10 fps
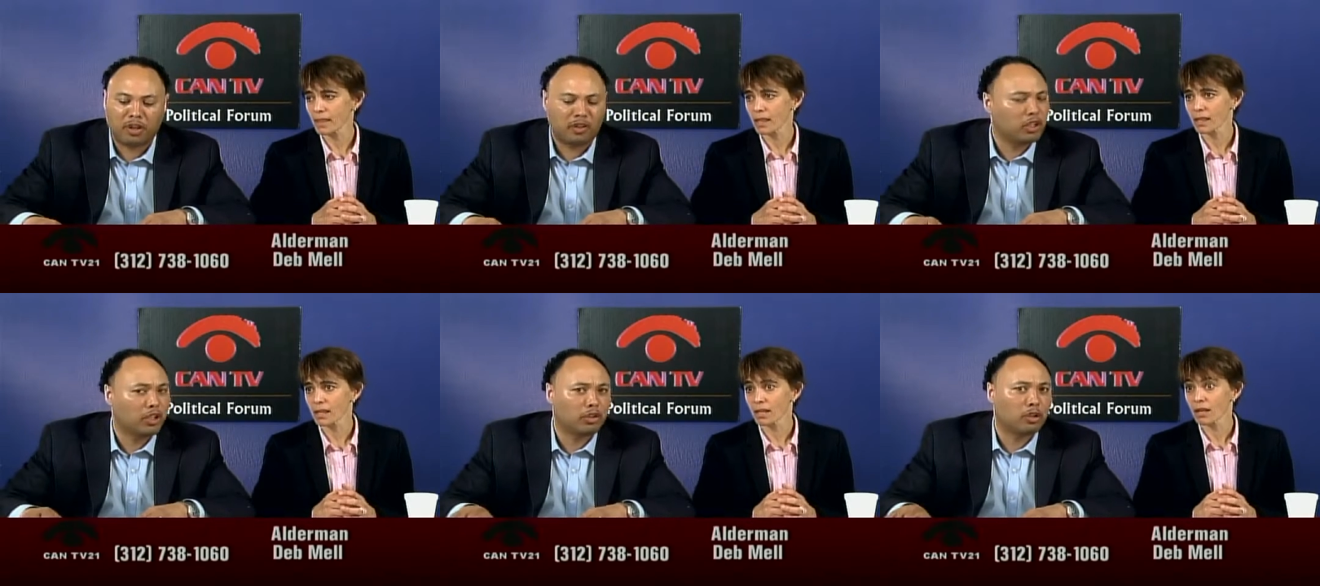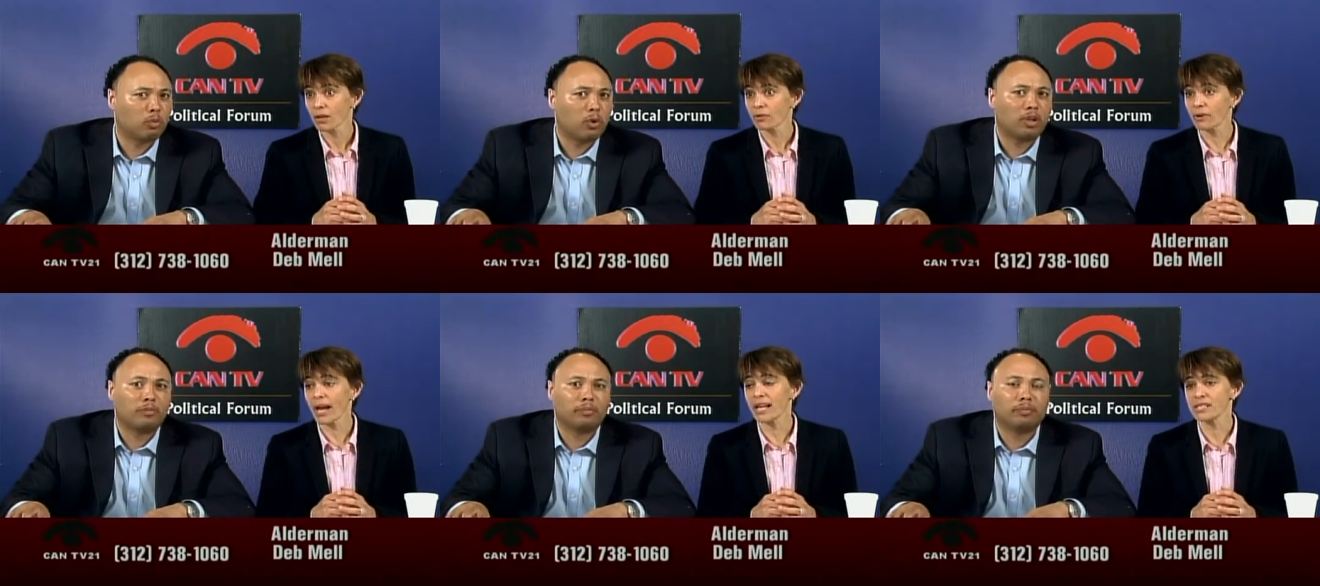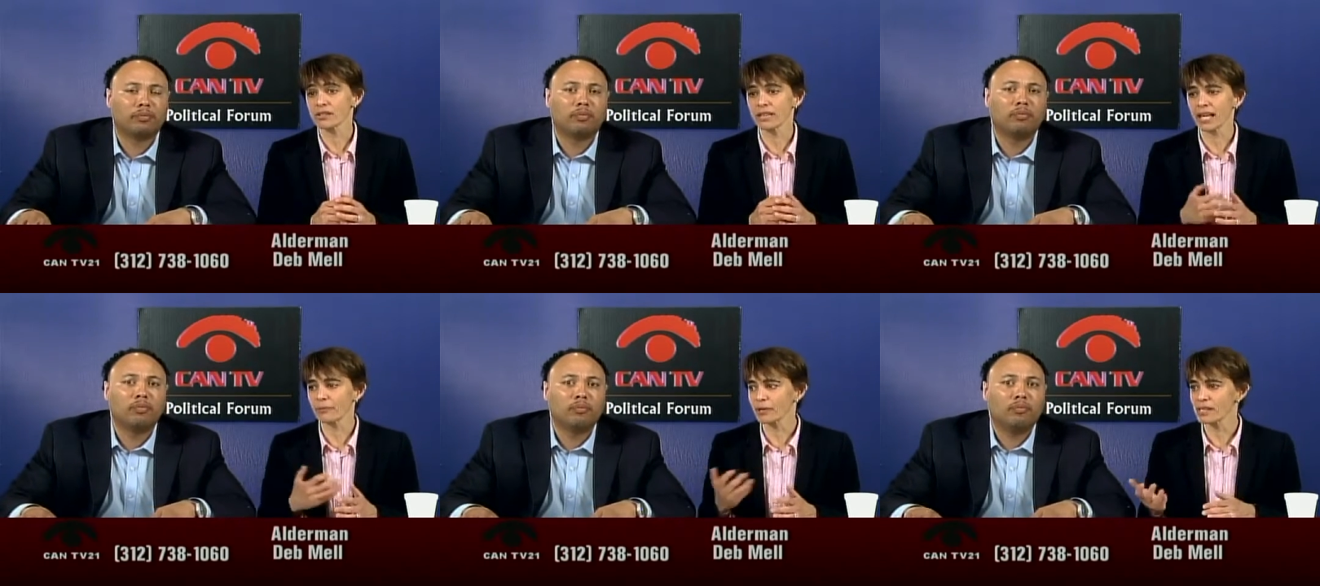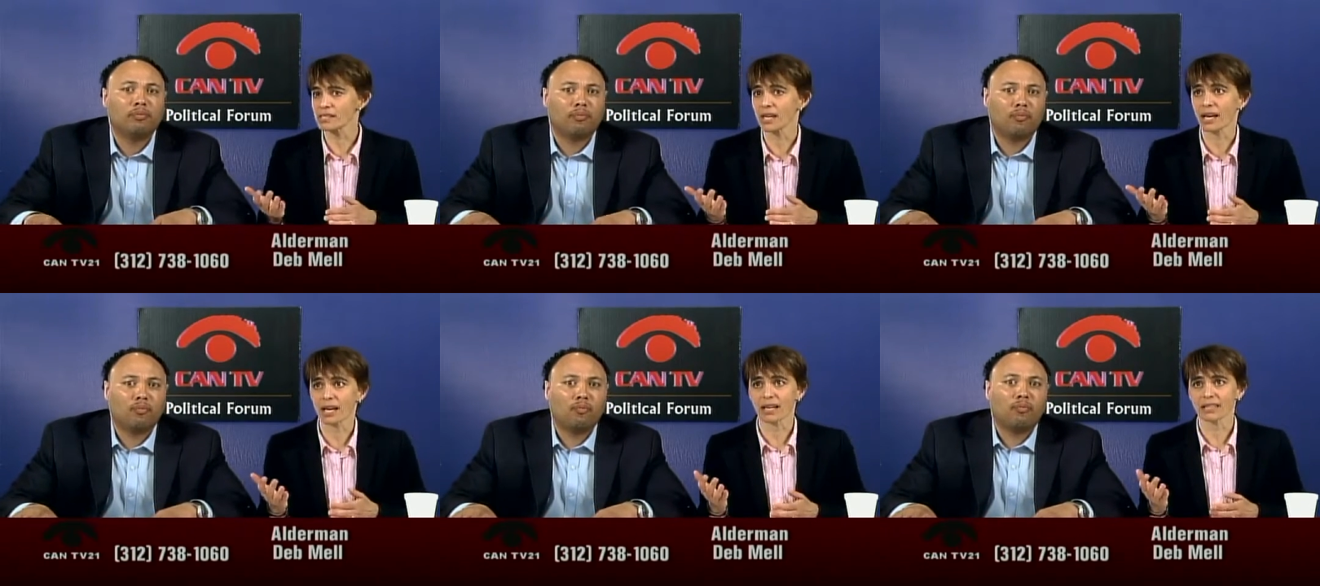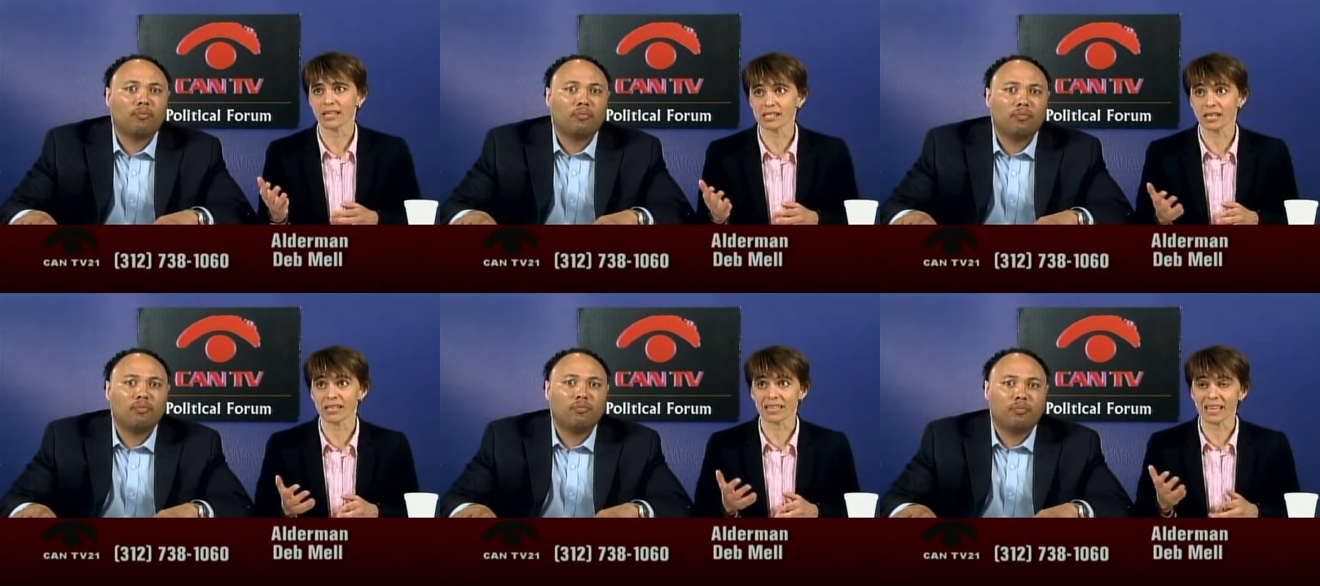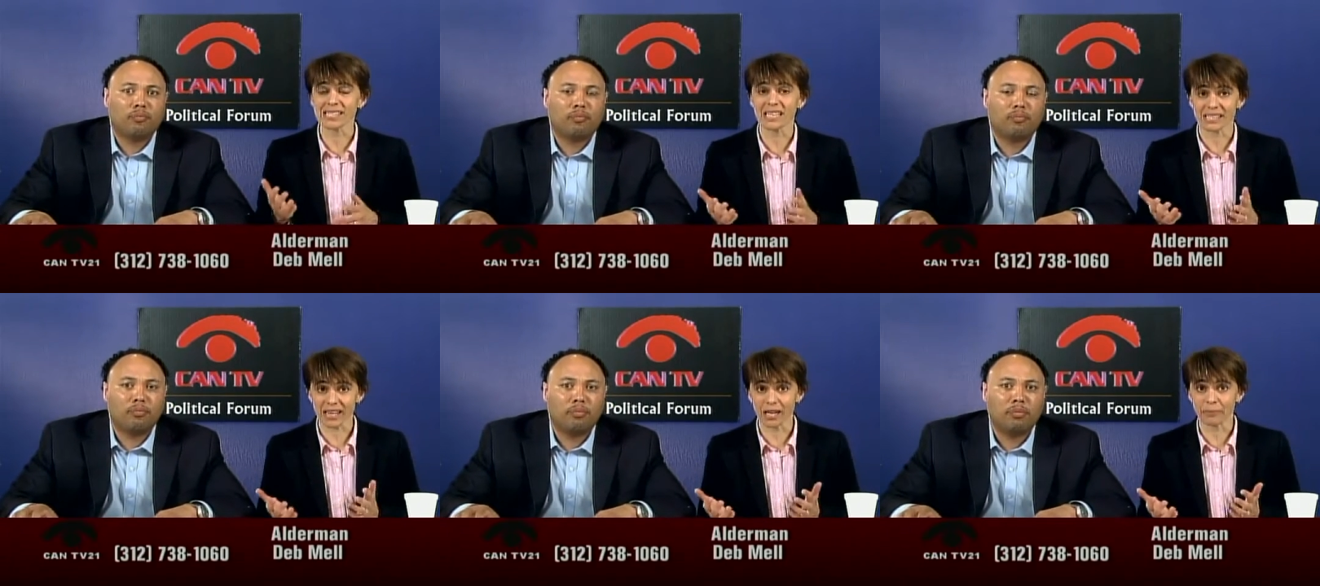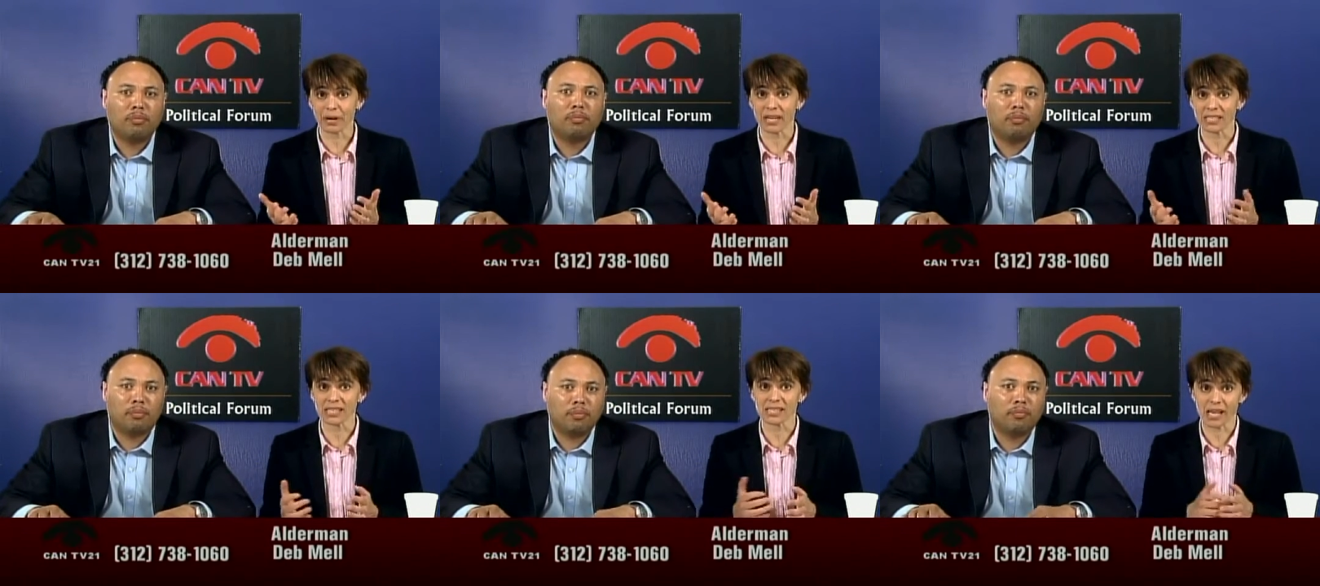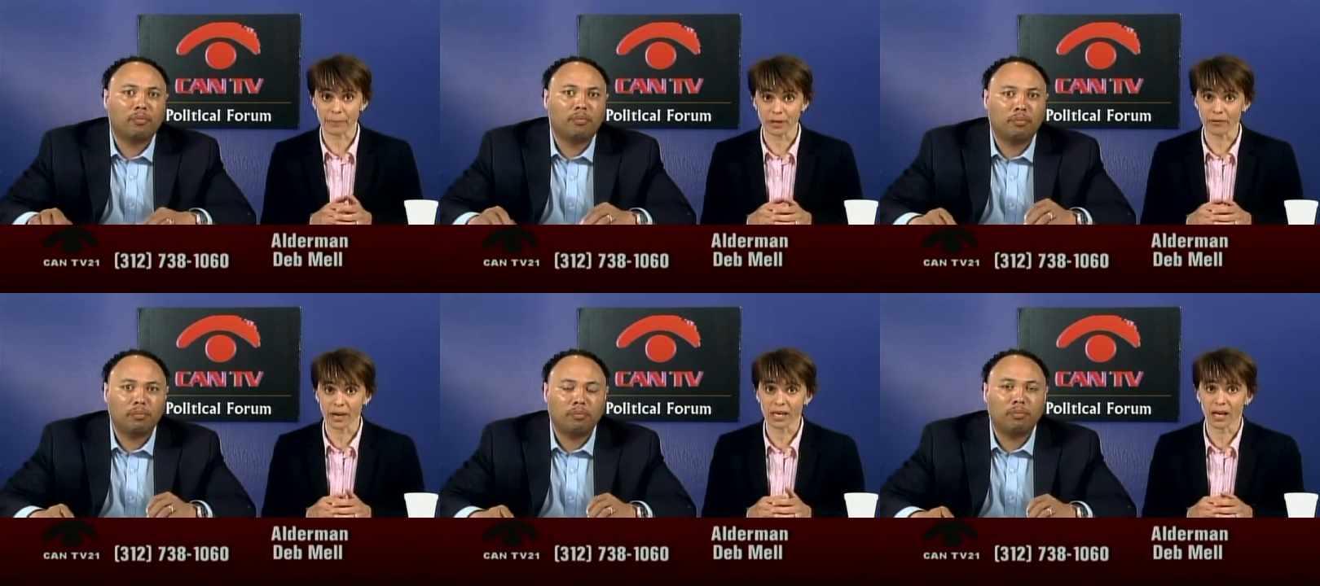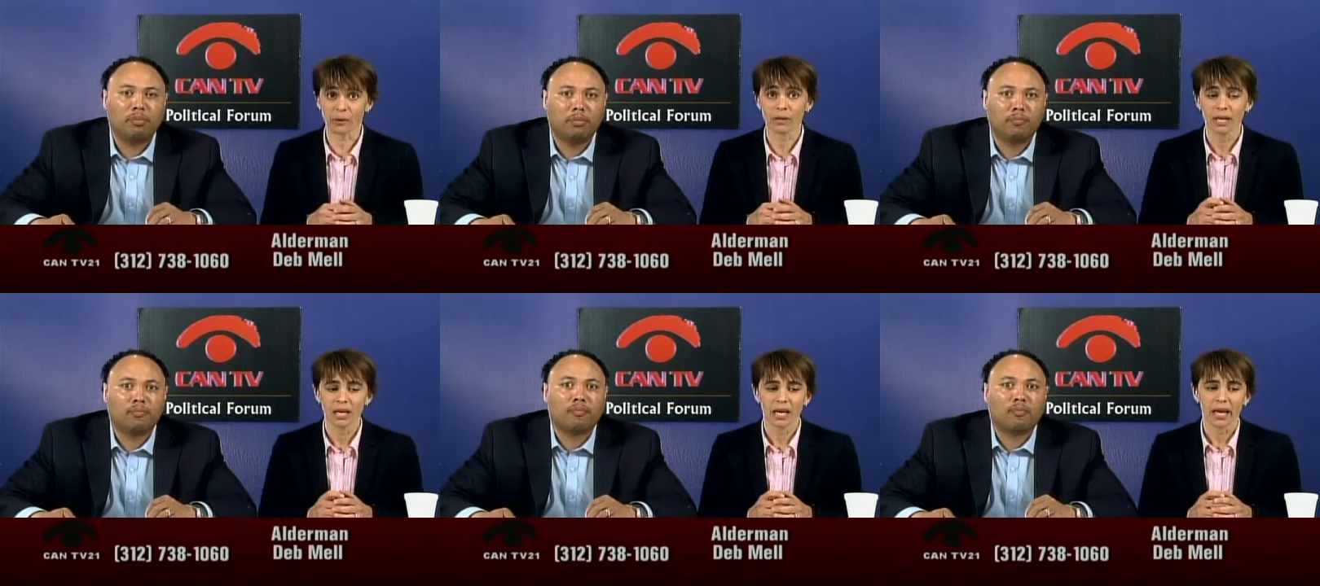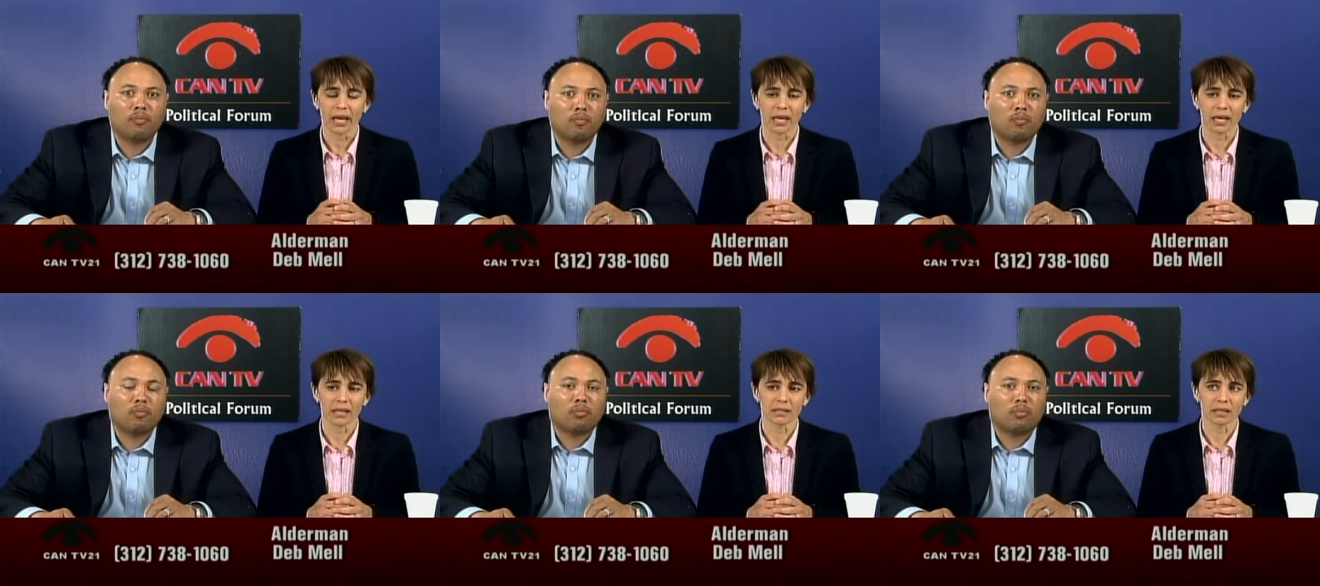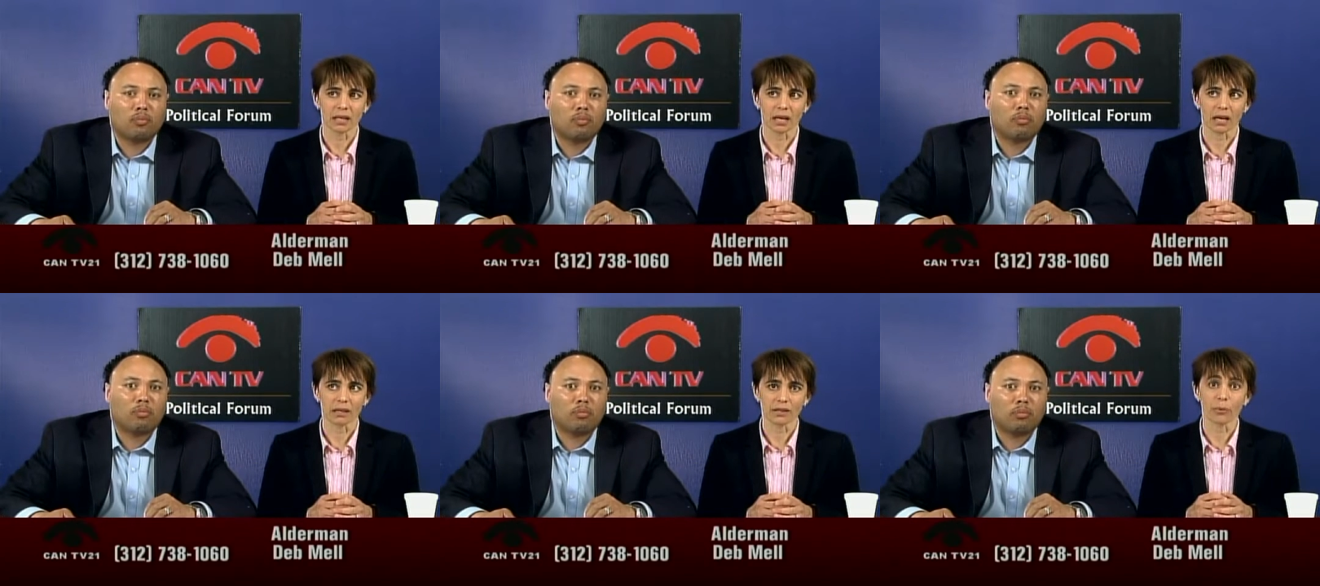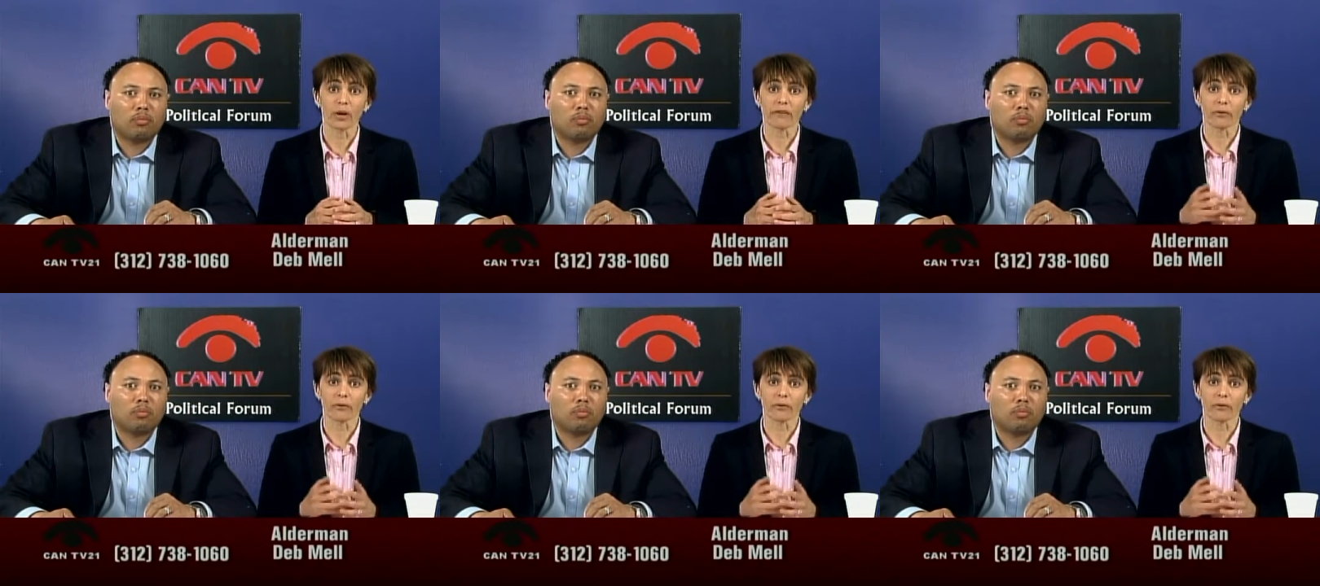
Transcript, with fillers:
Speaker 1: in the 33rd Ward. Right.
Speaker 2: So that was, uh, that's, an, that's an exciting project that's happening right now. And, uh, you know, we have